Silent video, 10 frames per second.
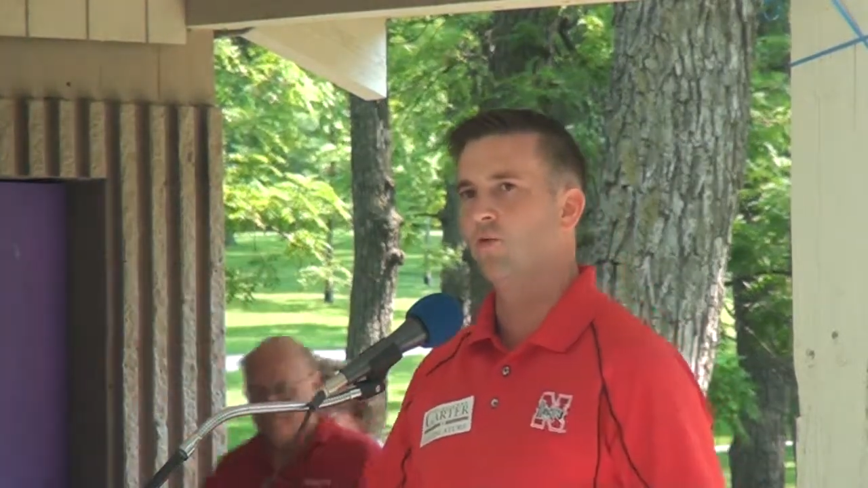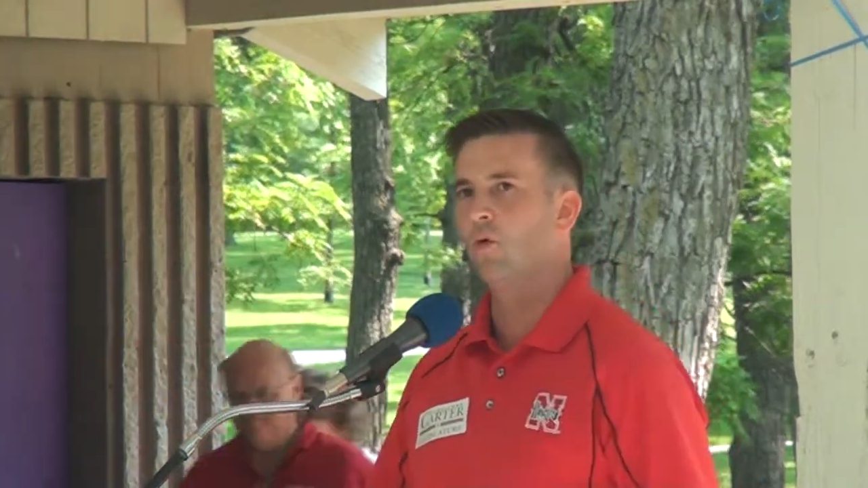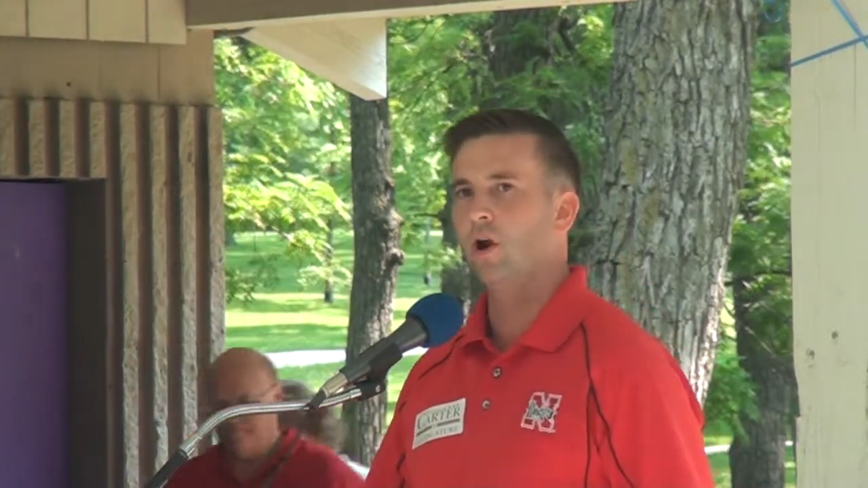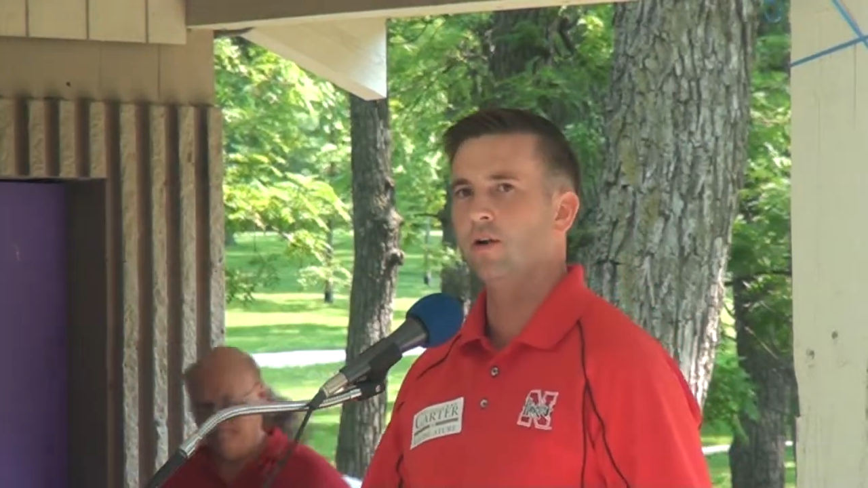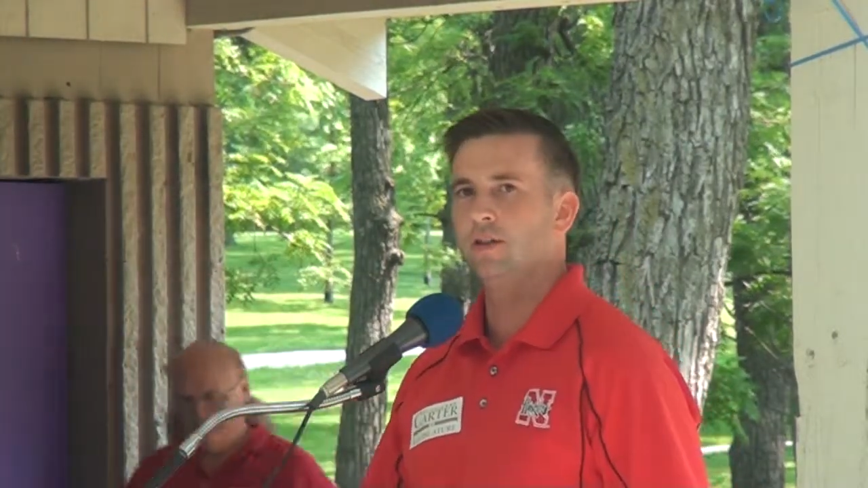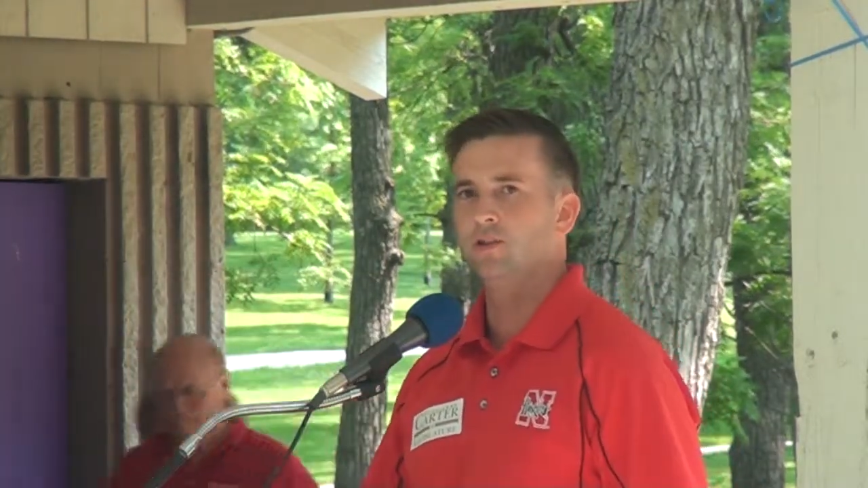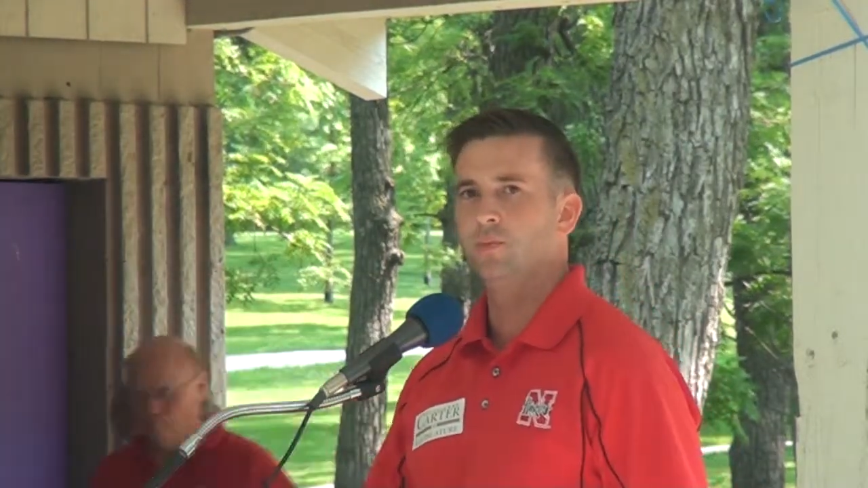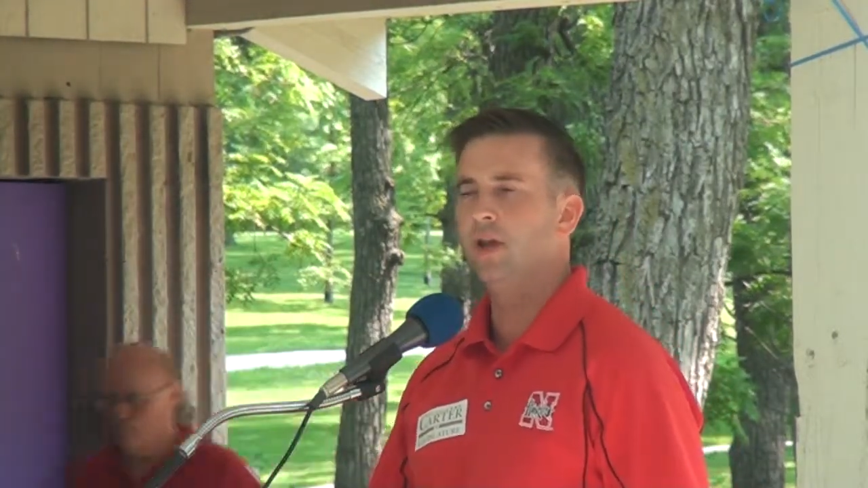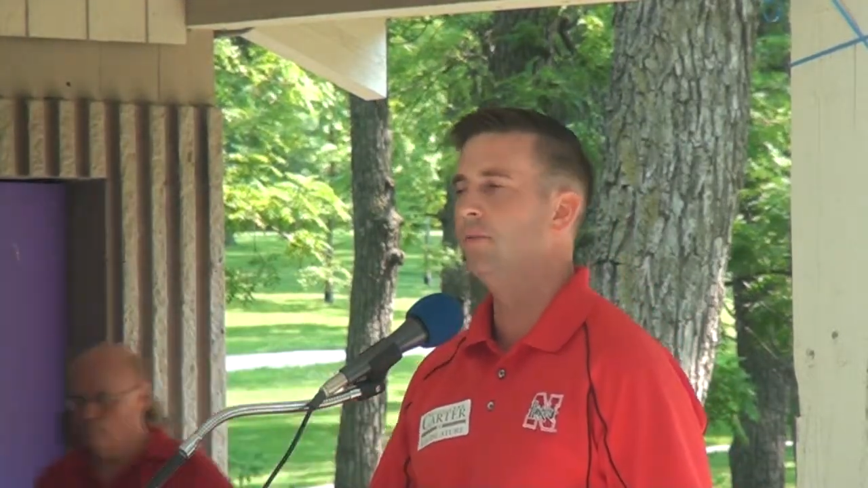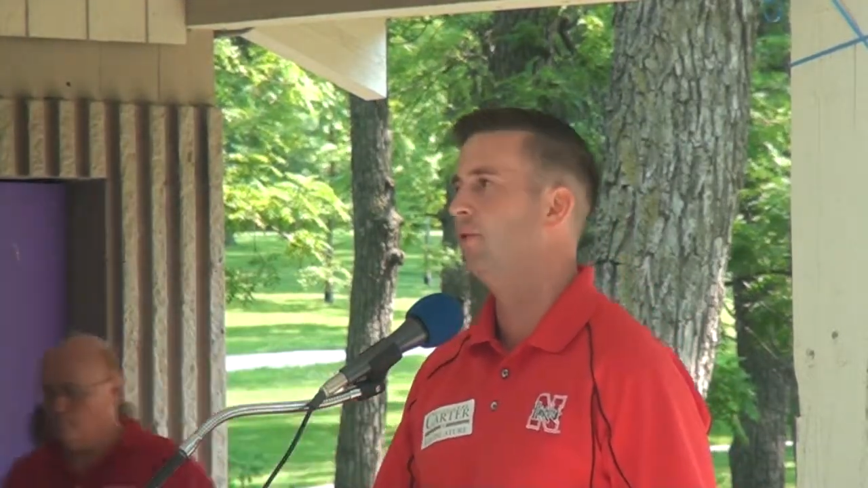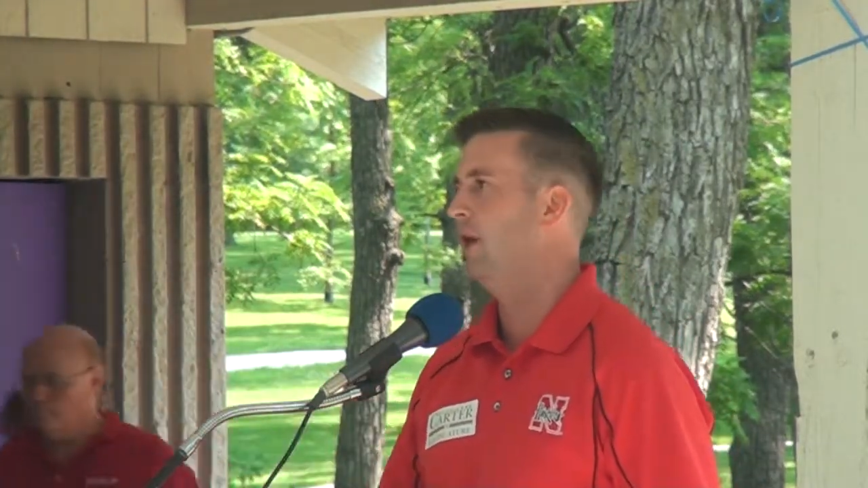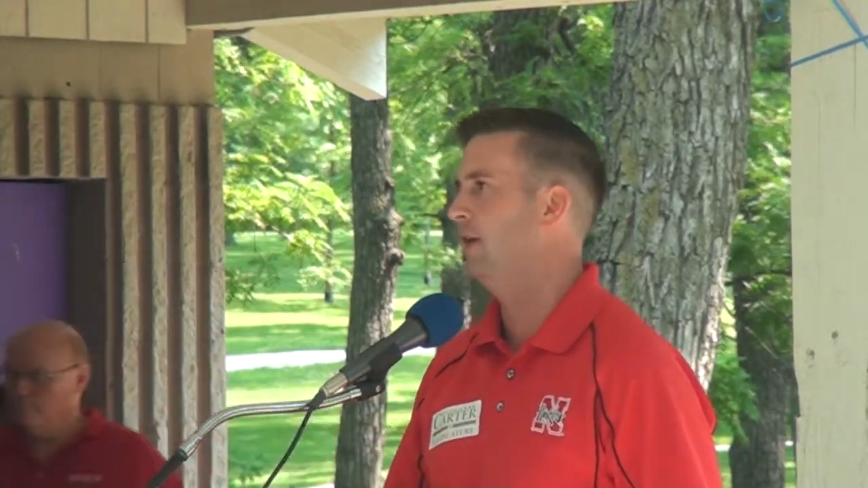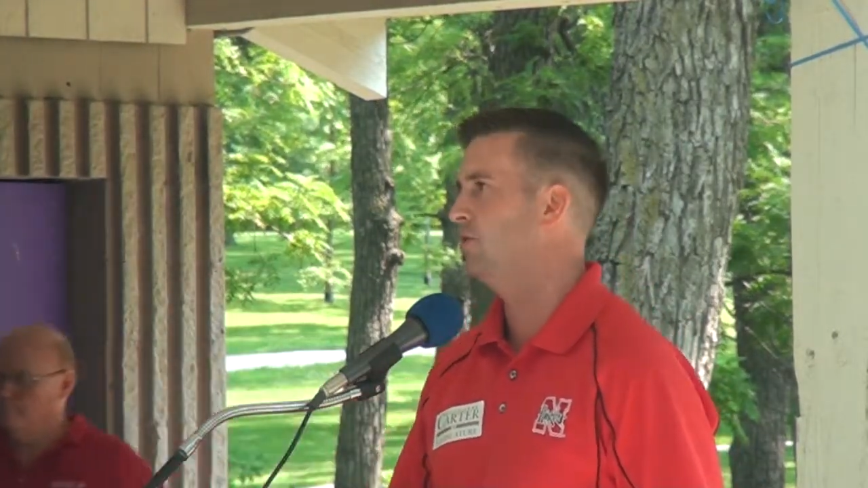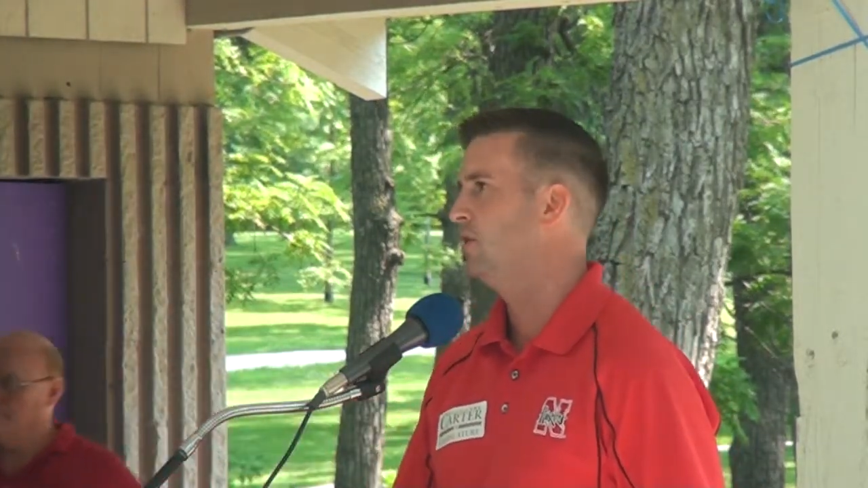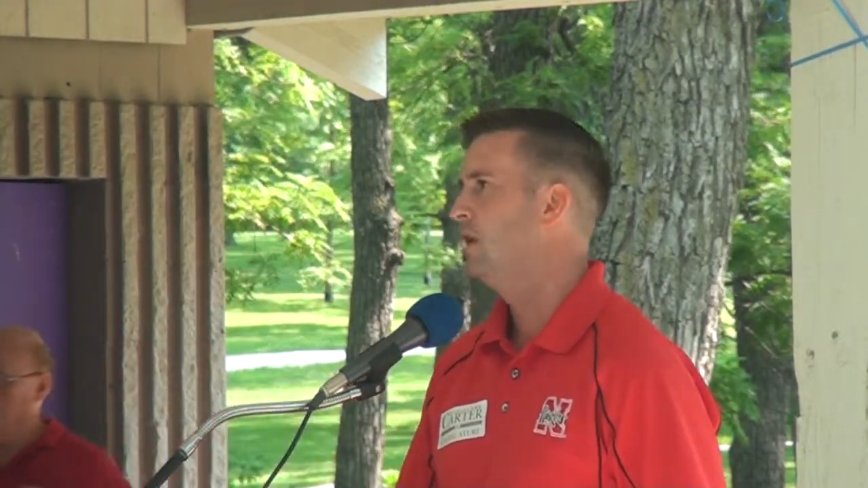of work that's been in
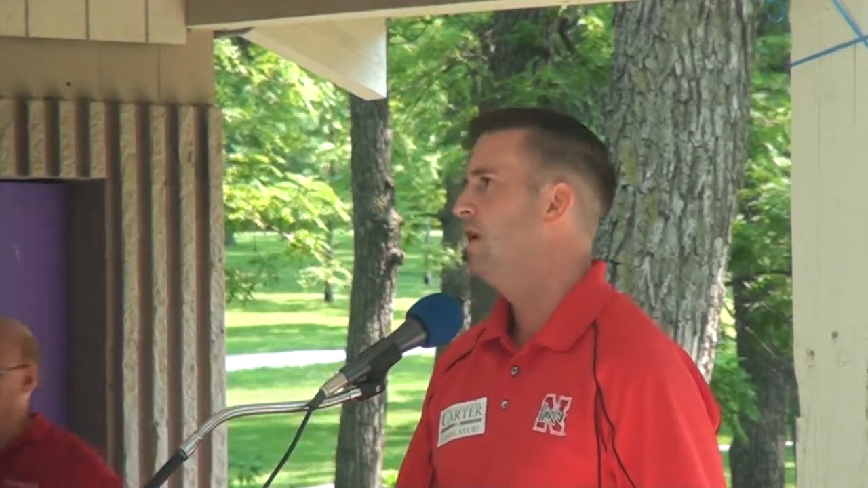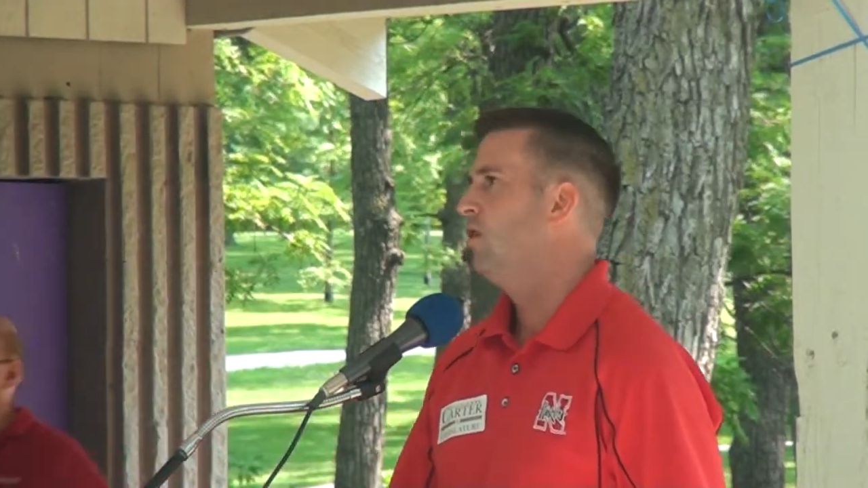place